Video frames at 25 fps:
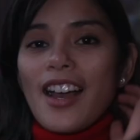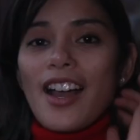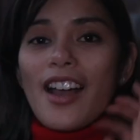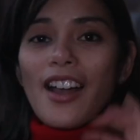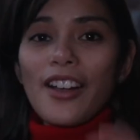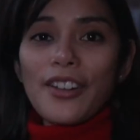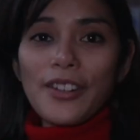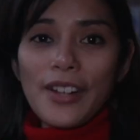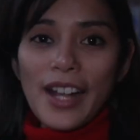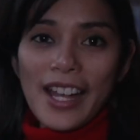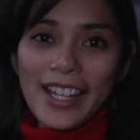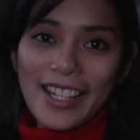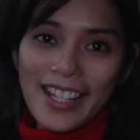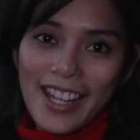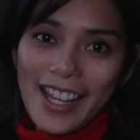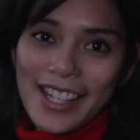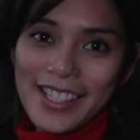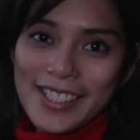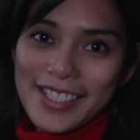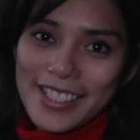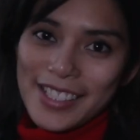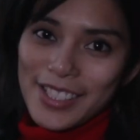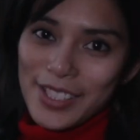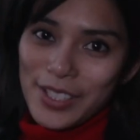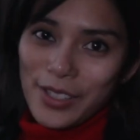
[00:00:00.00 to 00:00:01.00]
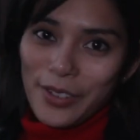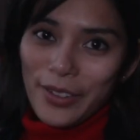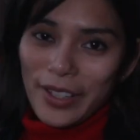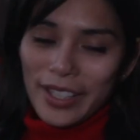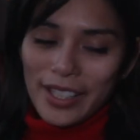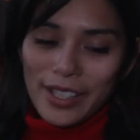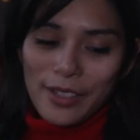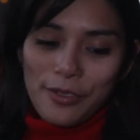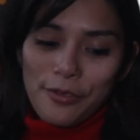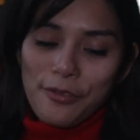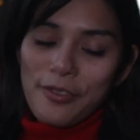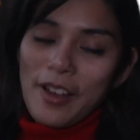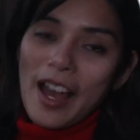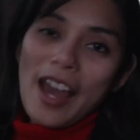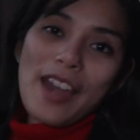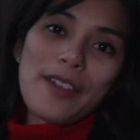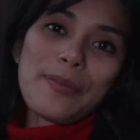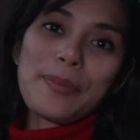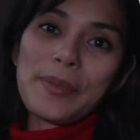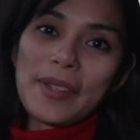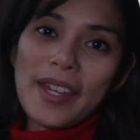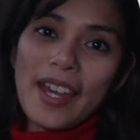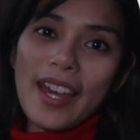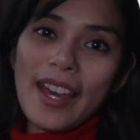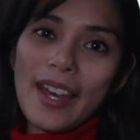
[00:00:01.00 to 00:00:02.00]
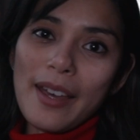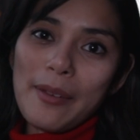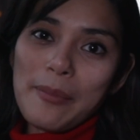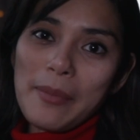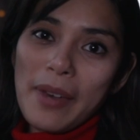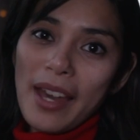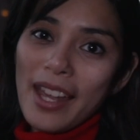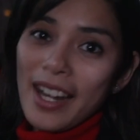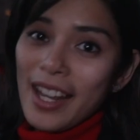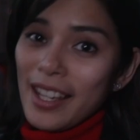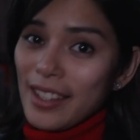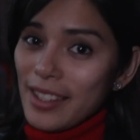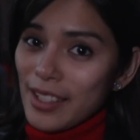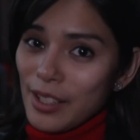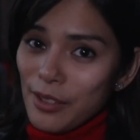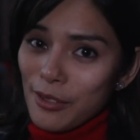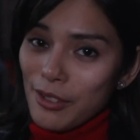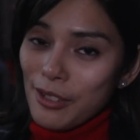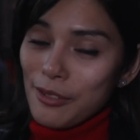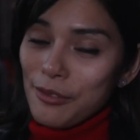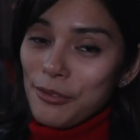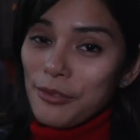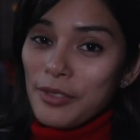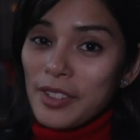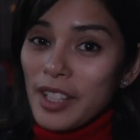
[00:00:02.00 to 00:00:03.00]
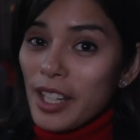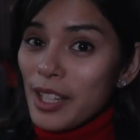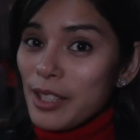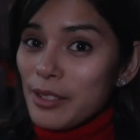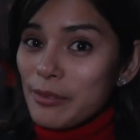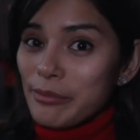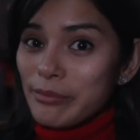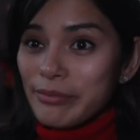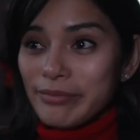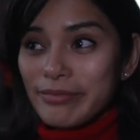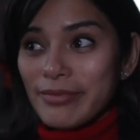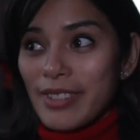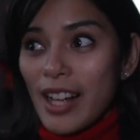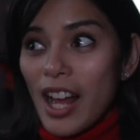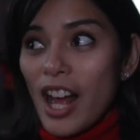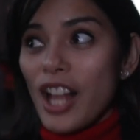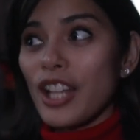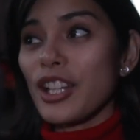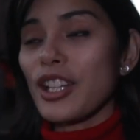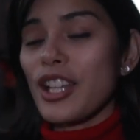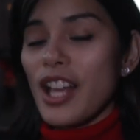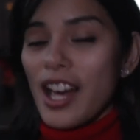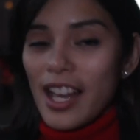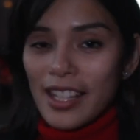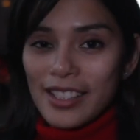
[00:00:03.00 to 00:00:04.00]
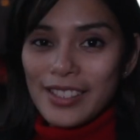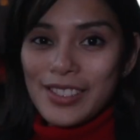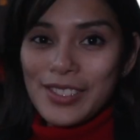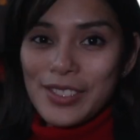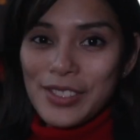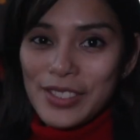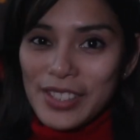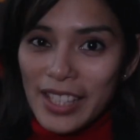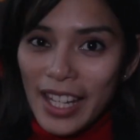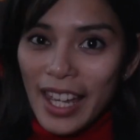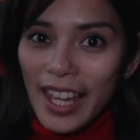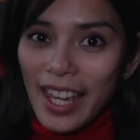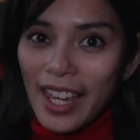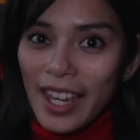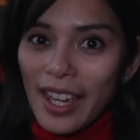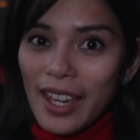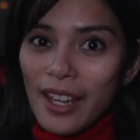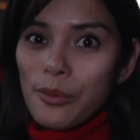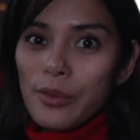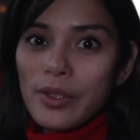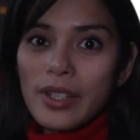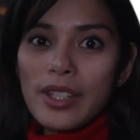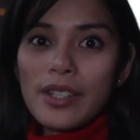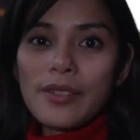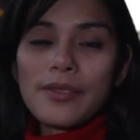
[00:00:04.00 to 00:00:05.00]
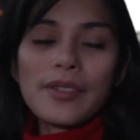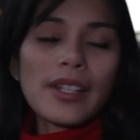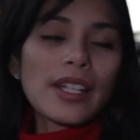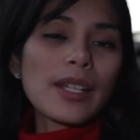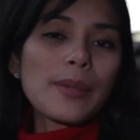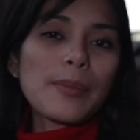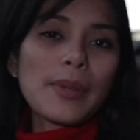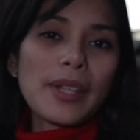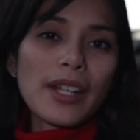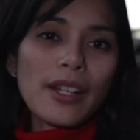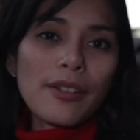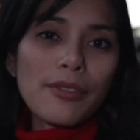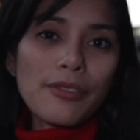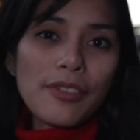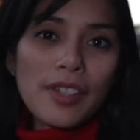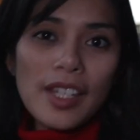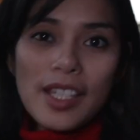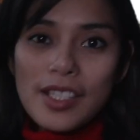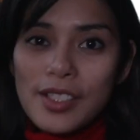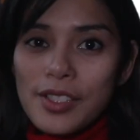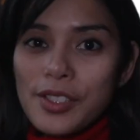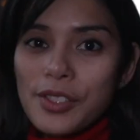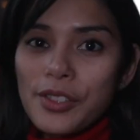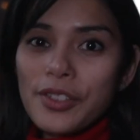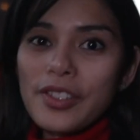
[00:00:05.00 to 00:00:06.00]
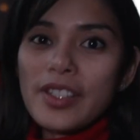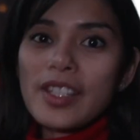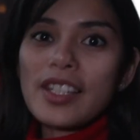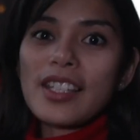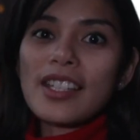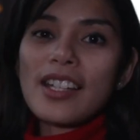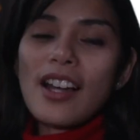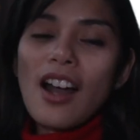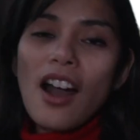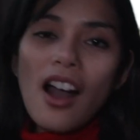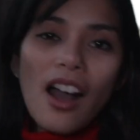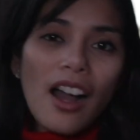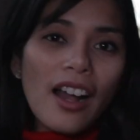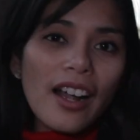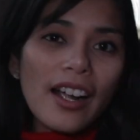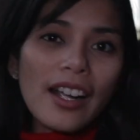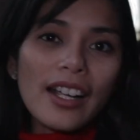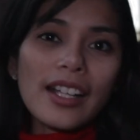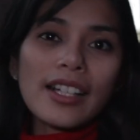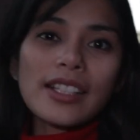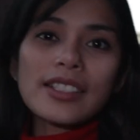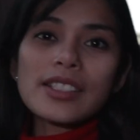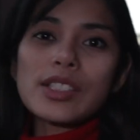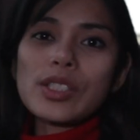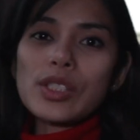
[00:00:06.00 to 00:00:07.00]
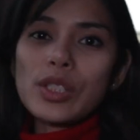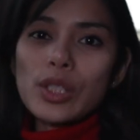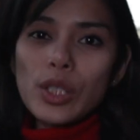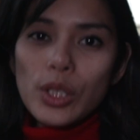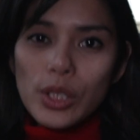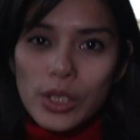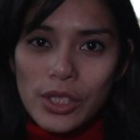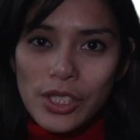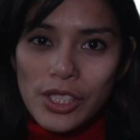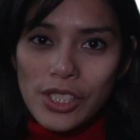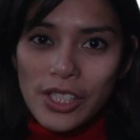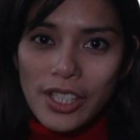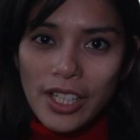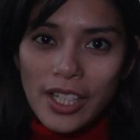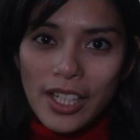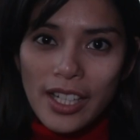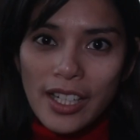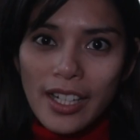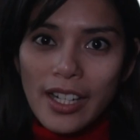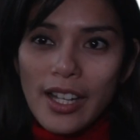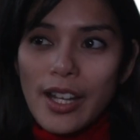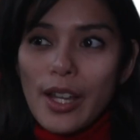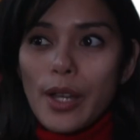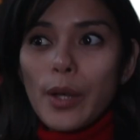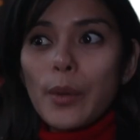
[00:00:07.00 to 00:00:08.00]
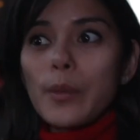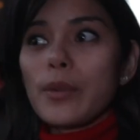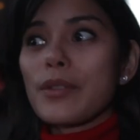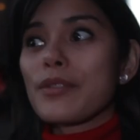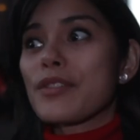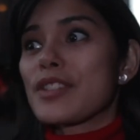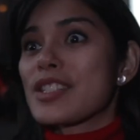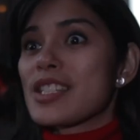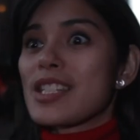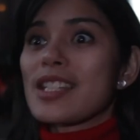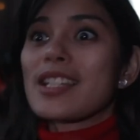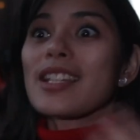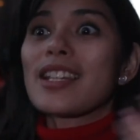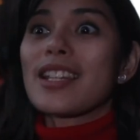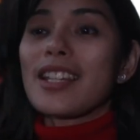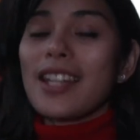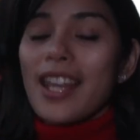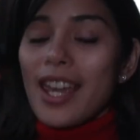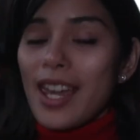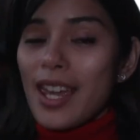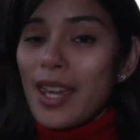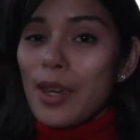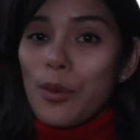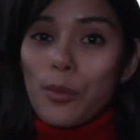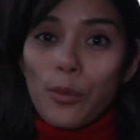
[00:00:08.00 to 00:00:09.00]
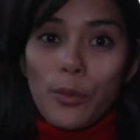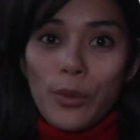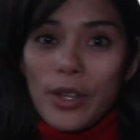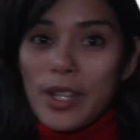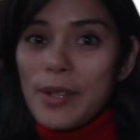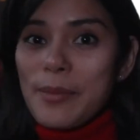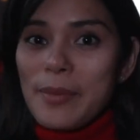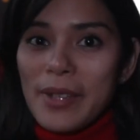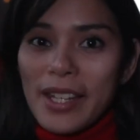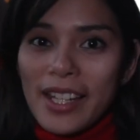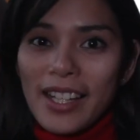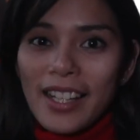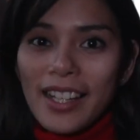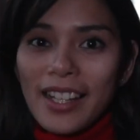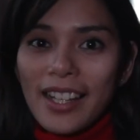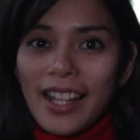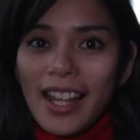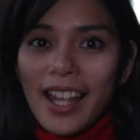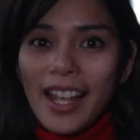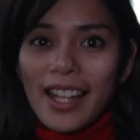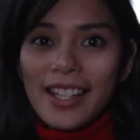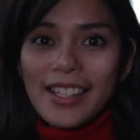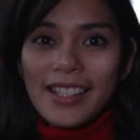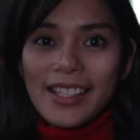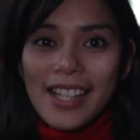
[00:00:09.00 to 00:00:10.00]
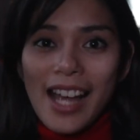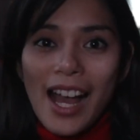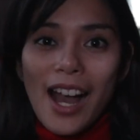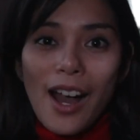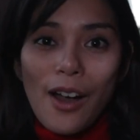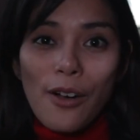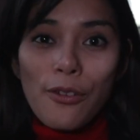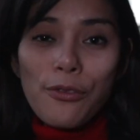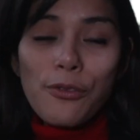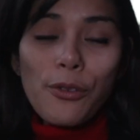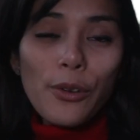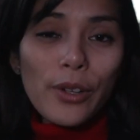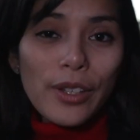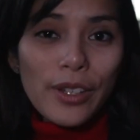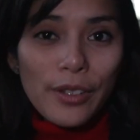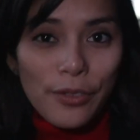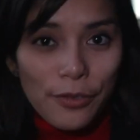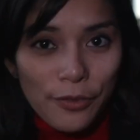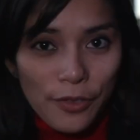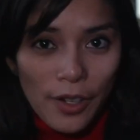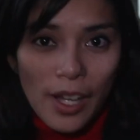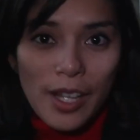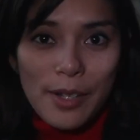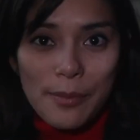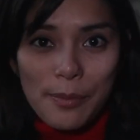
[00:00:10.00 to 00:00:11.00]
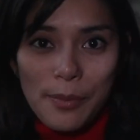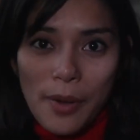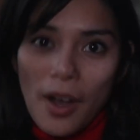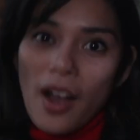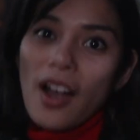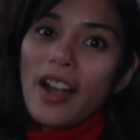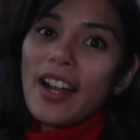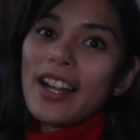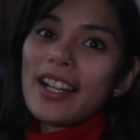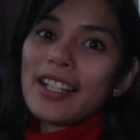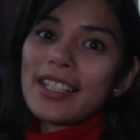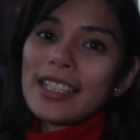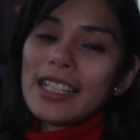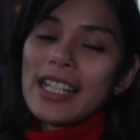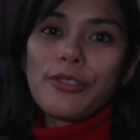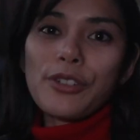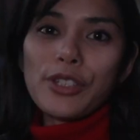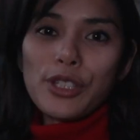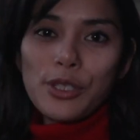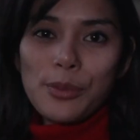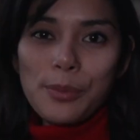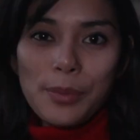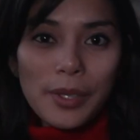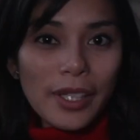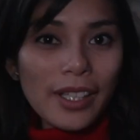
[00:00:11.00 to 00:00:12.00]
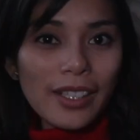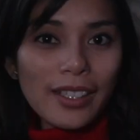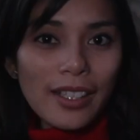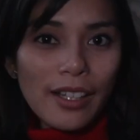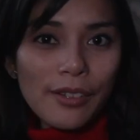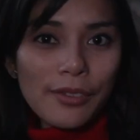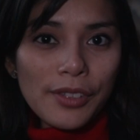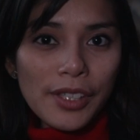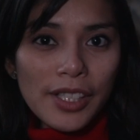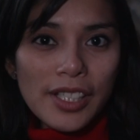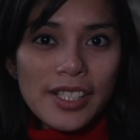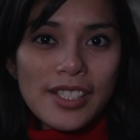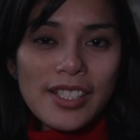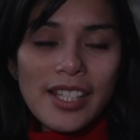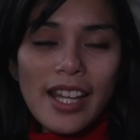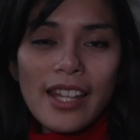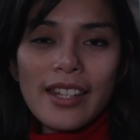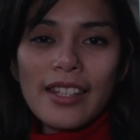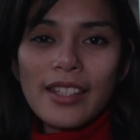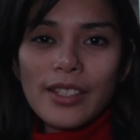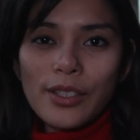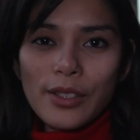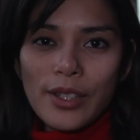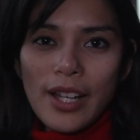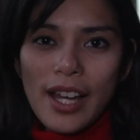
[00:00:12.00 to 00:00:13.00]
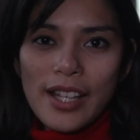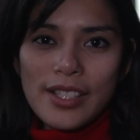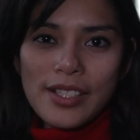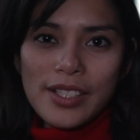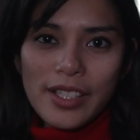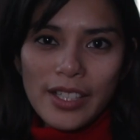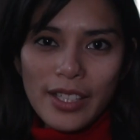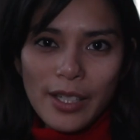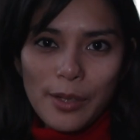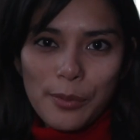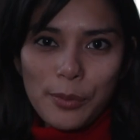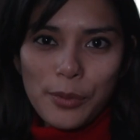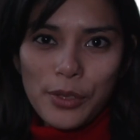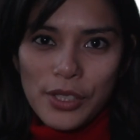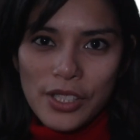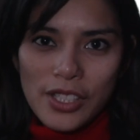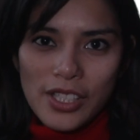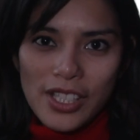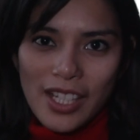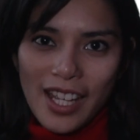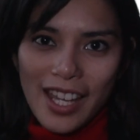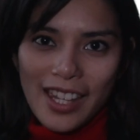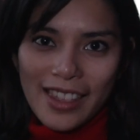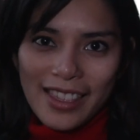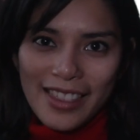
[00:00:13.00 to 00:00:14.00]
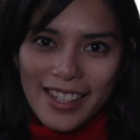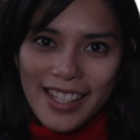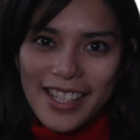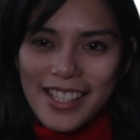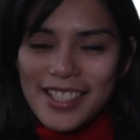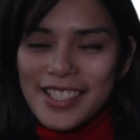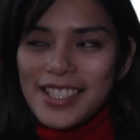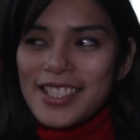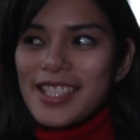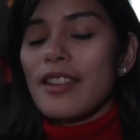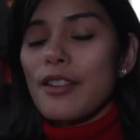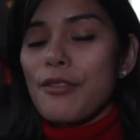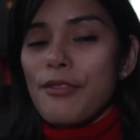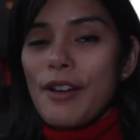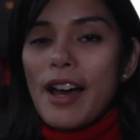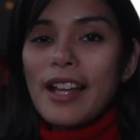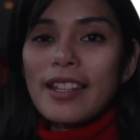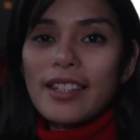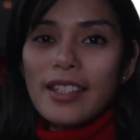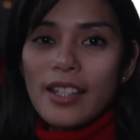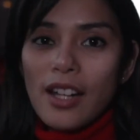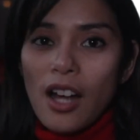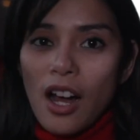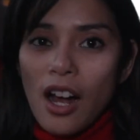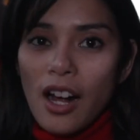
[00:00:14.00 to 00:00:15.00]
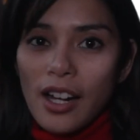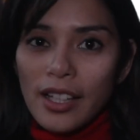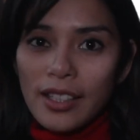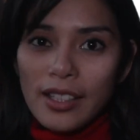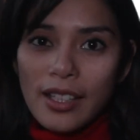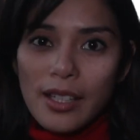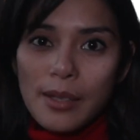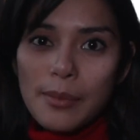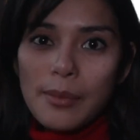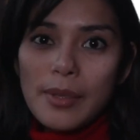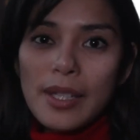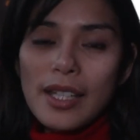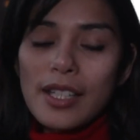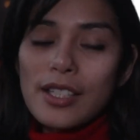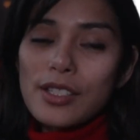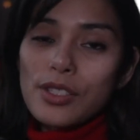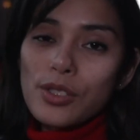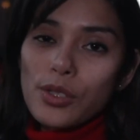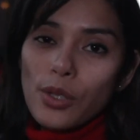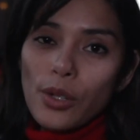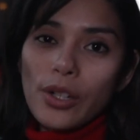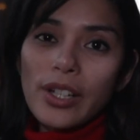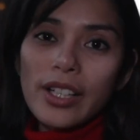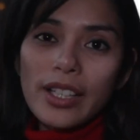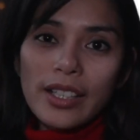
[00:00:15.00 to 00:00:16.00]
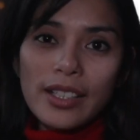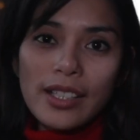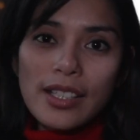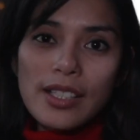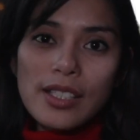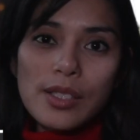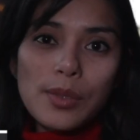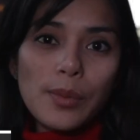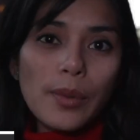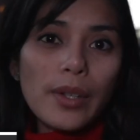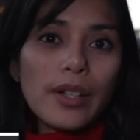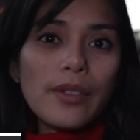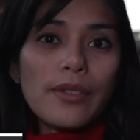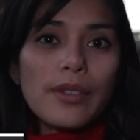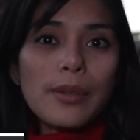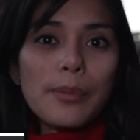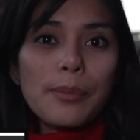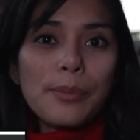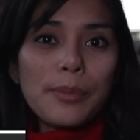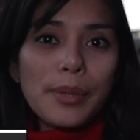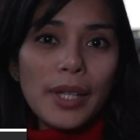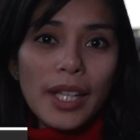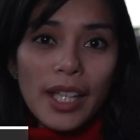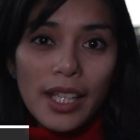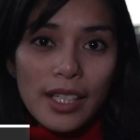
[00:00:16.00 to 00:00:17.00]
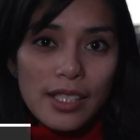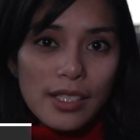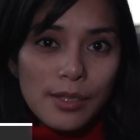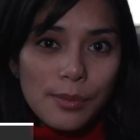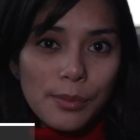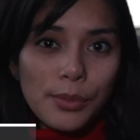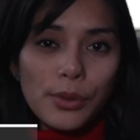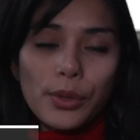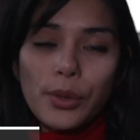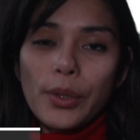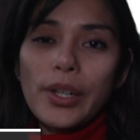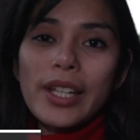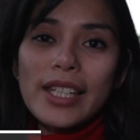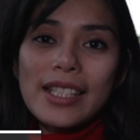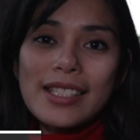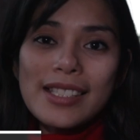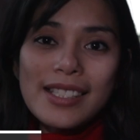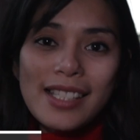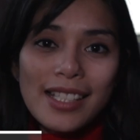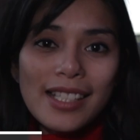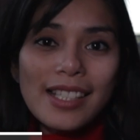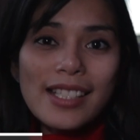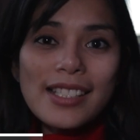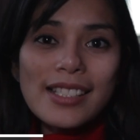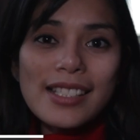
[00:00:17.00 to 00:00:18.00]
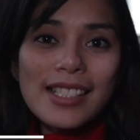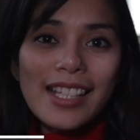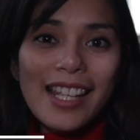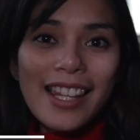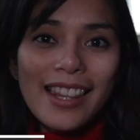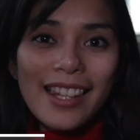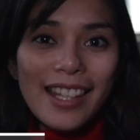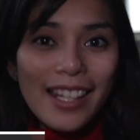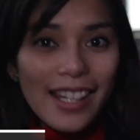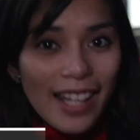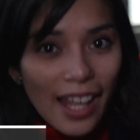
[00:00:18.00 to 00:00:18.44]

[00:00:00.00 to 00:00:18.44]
Alright guys, it's already 5 p.m. and I think we've done a lot today. We've done a bit of history, art, culture, we visited a windmill, and now for the fun part. For you beer lovers, I think you guys are going to appreciate this. The fact that Haarlem historically is one of the biggest brewing cities in the